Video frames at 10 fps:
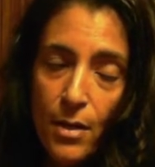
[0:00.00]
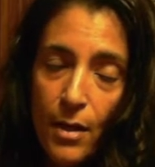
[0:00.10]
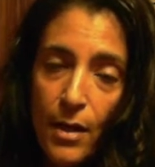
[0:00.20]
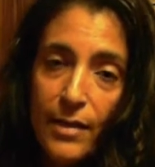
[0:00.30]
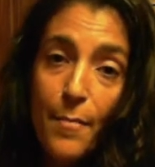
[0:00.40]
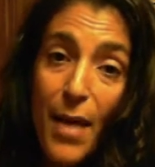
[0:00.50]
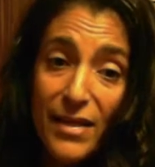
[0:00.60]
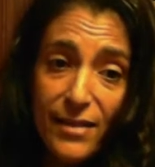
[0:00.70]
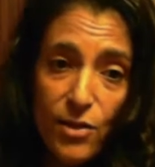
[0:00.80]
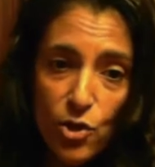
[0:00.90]
The
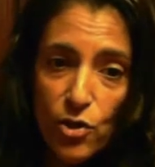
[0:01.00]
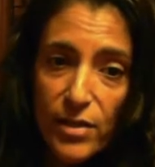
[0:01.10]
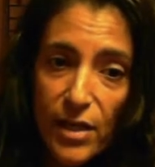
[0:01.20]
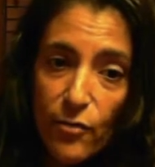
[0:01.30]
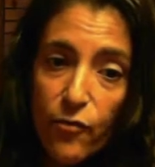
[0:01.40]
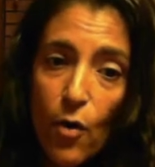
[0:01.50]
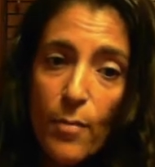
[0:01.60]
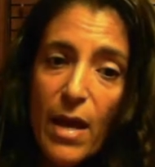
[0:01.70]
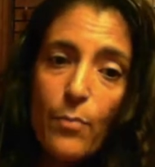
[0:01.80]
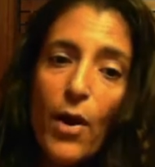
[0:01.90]
messengers inform
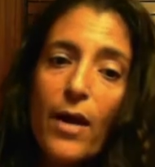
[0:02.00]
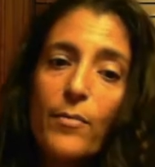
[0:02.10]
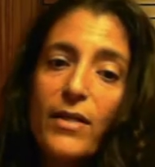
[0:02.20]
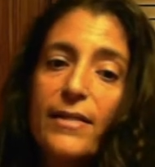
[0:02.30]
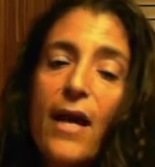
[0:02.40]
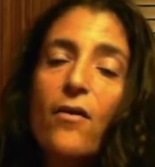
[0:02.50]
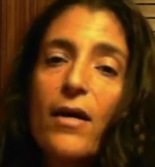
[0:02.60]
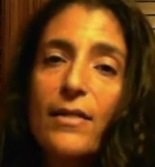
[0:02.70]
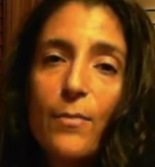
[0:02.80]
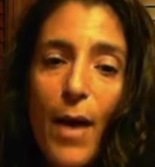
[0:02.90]
Abraham that Sarah
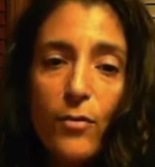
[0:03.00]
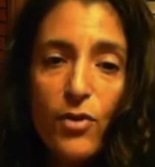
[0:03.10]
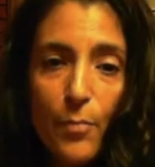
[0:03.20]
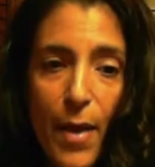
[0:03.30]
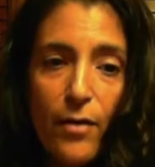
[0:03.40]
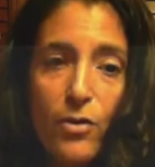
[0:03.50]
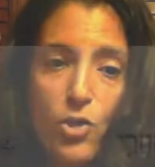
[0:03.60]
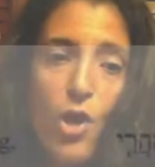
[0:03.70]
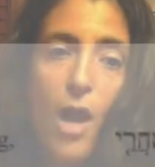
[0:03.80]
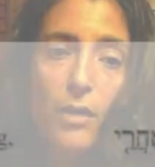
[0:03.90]
is about to bear a child.